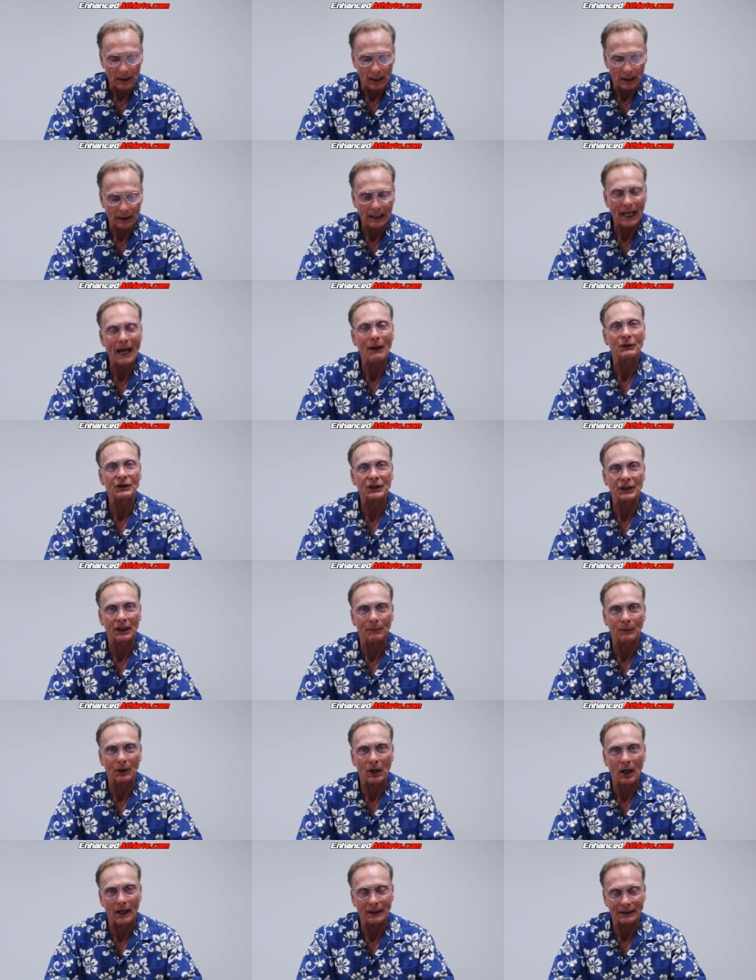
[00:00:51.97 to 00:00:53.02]
calcium
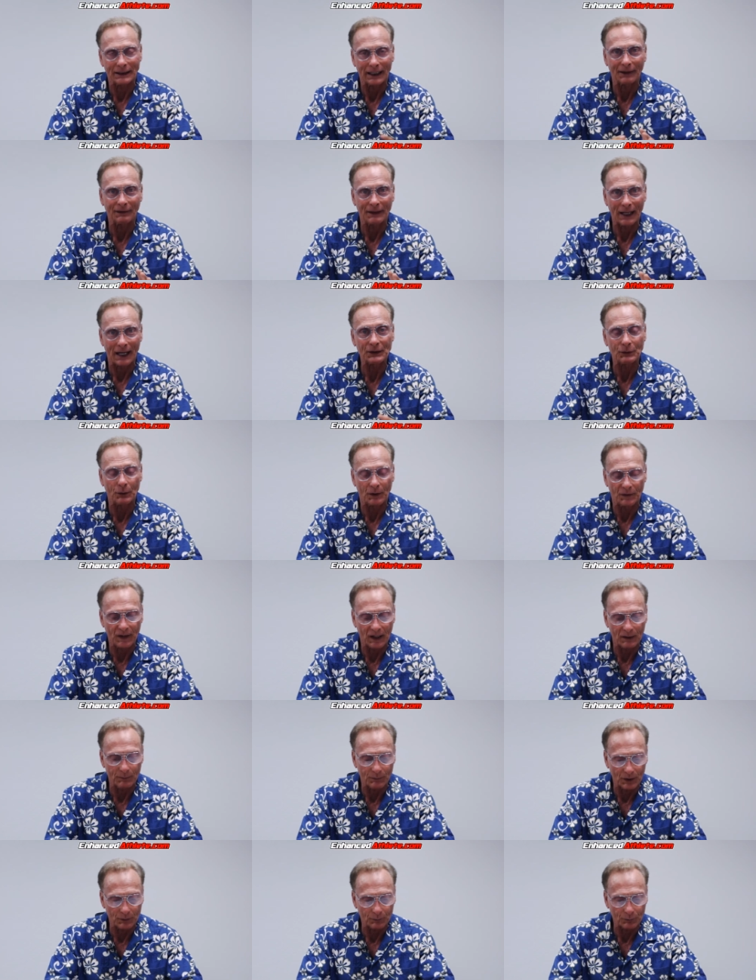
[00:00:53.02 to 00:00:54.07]
content. That's what
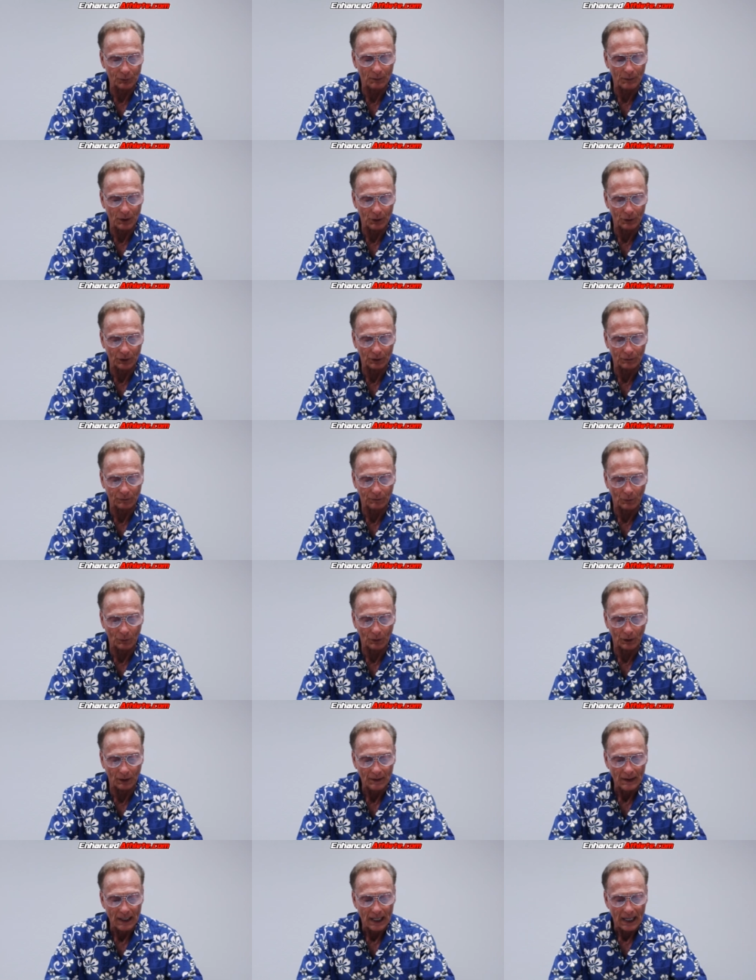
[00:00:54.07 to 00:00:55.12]
they've been promoted for,
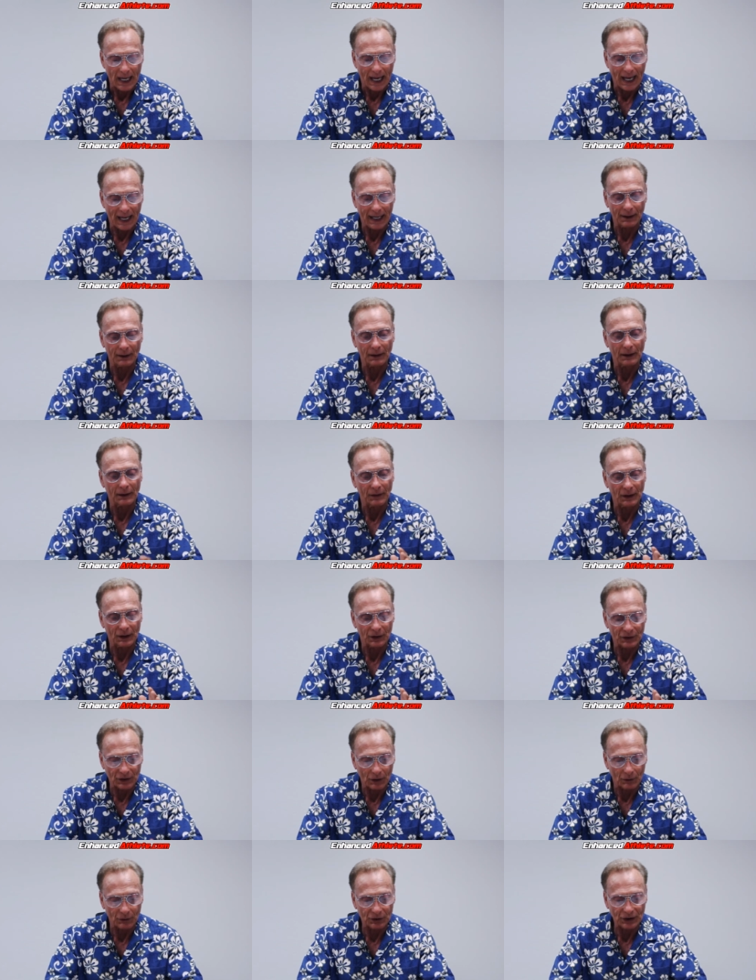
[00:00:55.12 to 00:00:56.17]
and the
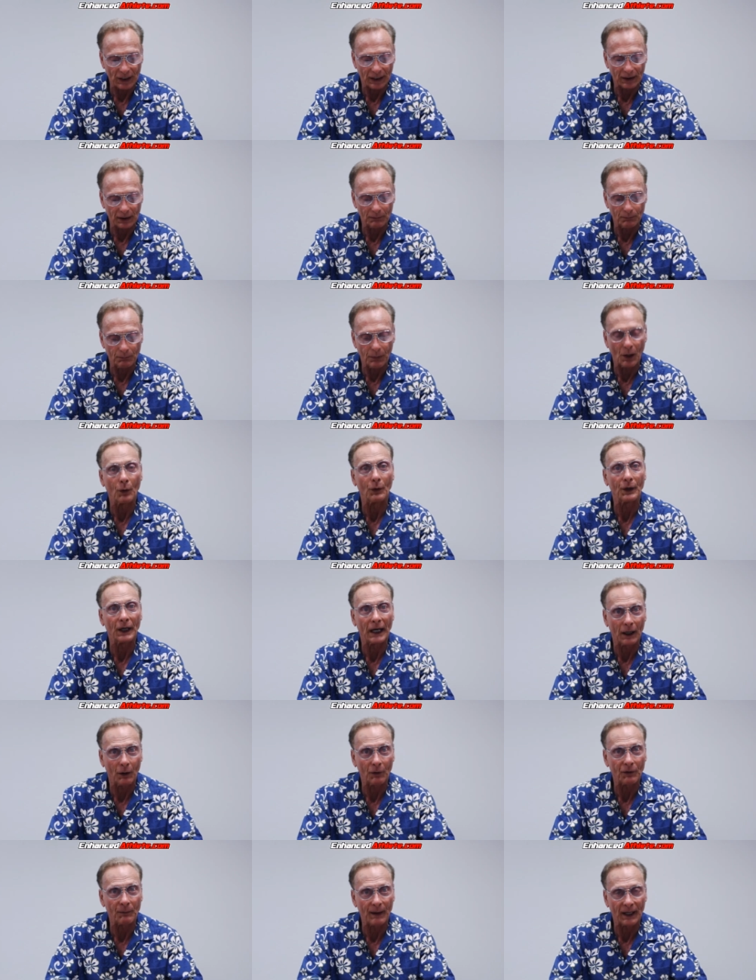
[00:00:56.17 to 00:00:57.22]
associated bone
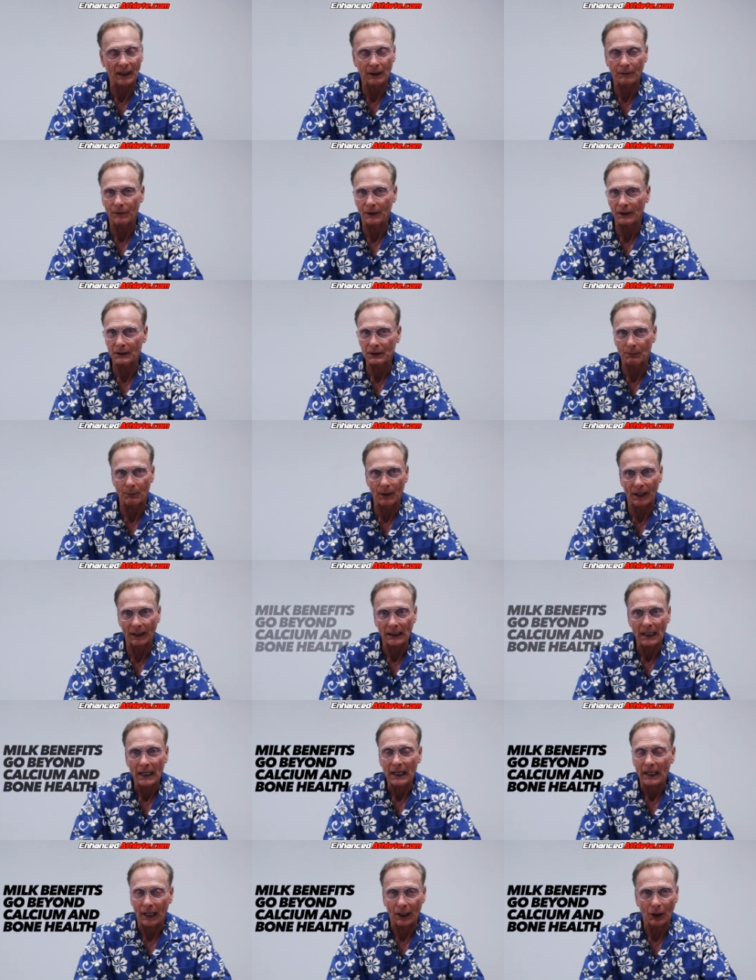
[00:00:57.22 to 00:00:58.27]
health benefits, but
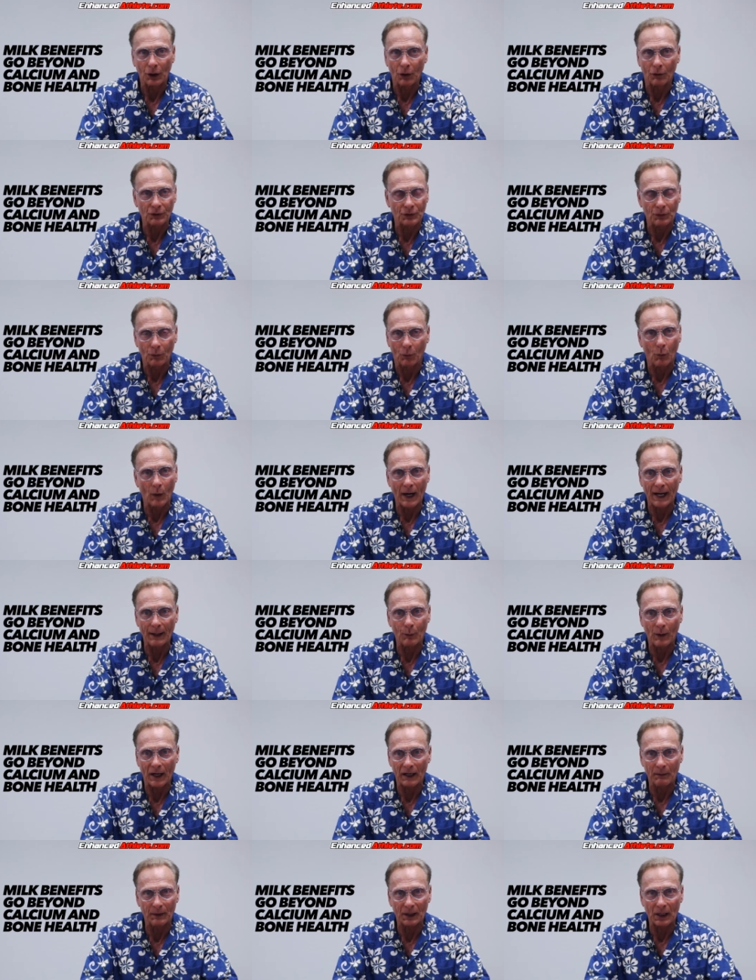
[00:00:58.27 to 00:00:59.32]
it goes way,
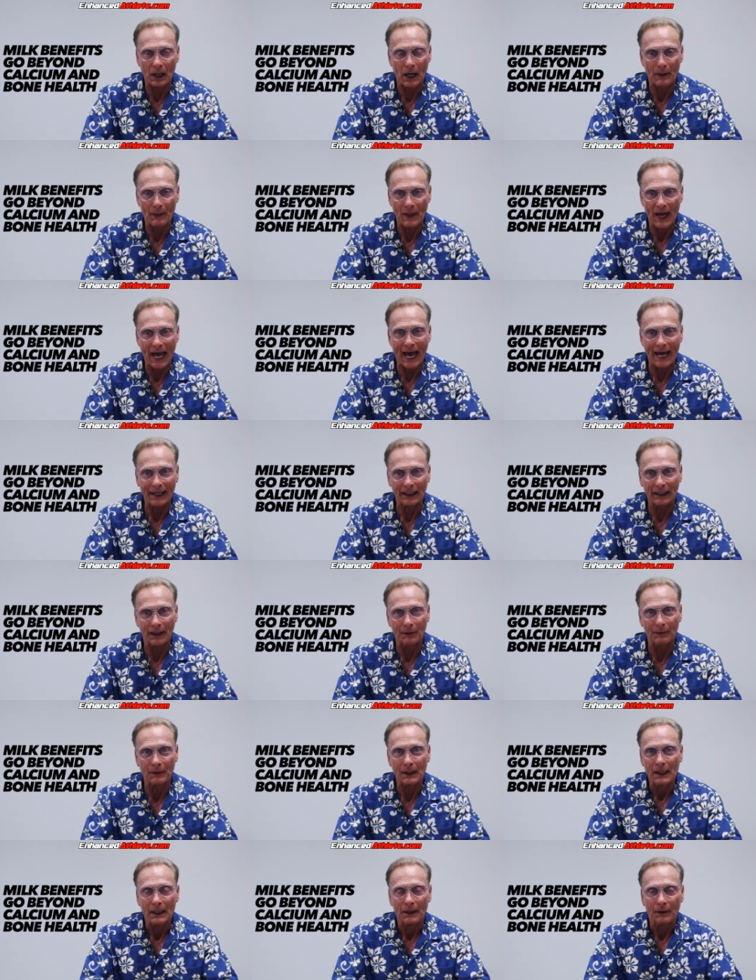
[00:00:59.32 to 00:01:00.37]
way beyond that.
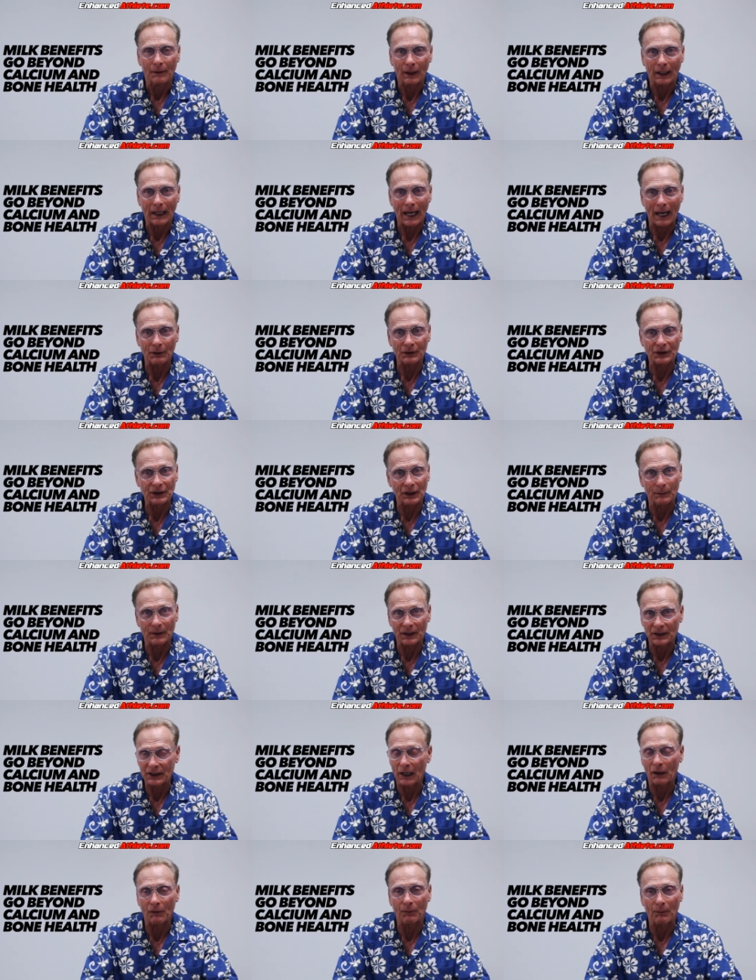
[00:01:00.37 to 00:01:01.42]
And the calcium
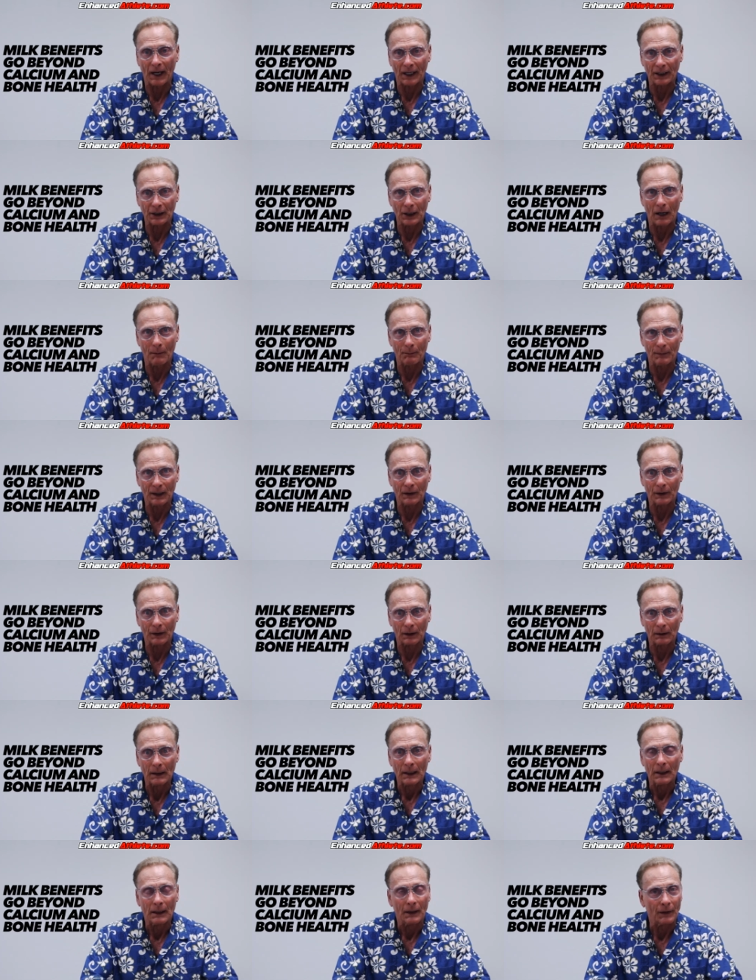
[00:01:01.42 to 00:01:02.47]
itself might not be
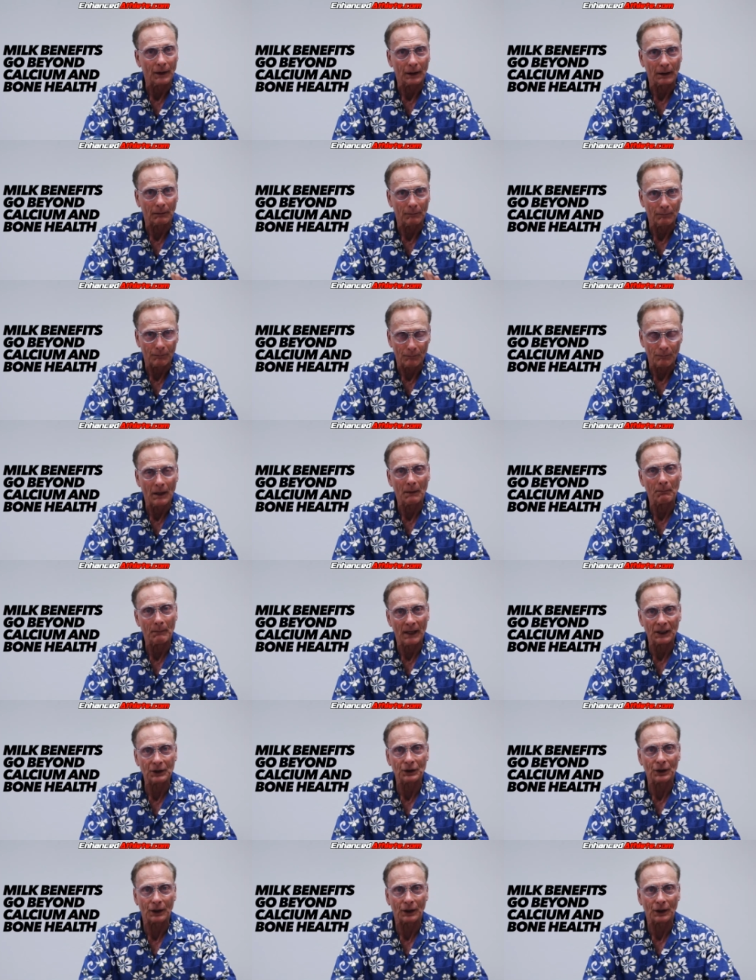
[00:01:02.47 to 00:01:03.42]
the major